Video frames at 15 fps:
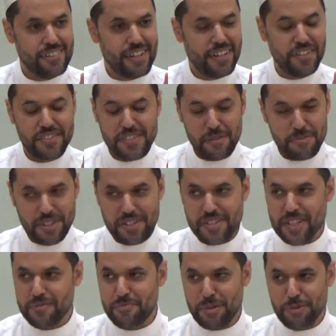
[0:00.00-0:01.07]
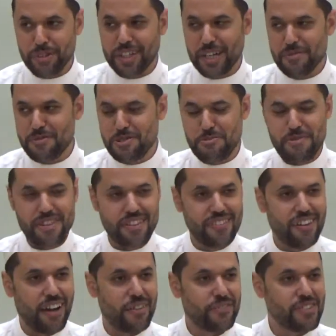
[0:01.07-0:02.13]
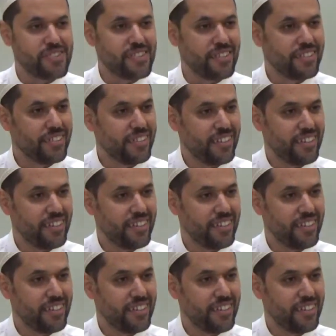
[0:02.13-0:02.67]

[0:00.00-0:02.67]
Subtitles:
And sometimes people come to me in the office and